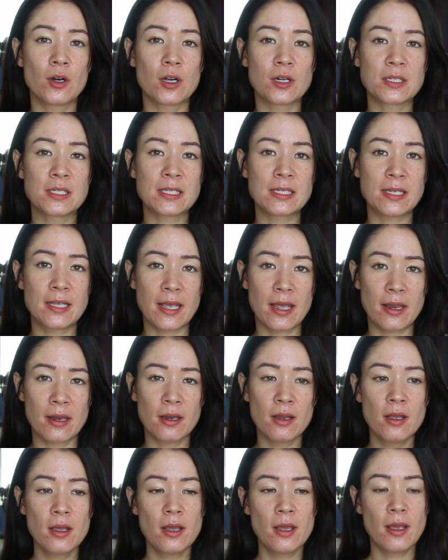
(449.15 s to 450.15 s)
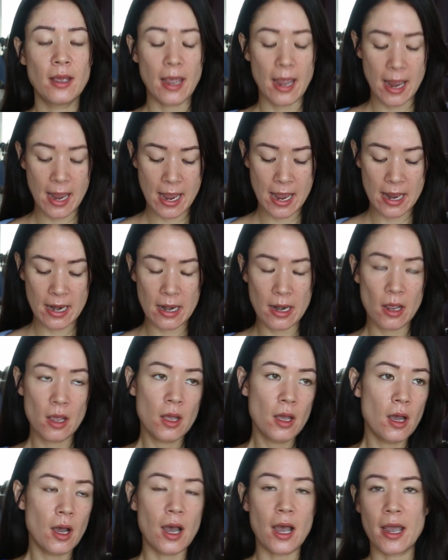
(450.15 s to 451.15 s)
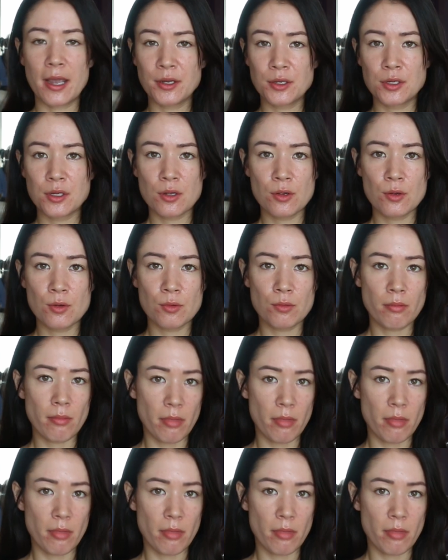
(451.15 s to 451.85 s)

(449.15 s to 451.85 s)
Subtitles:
our skin, and I do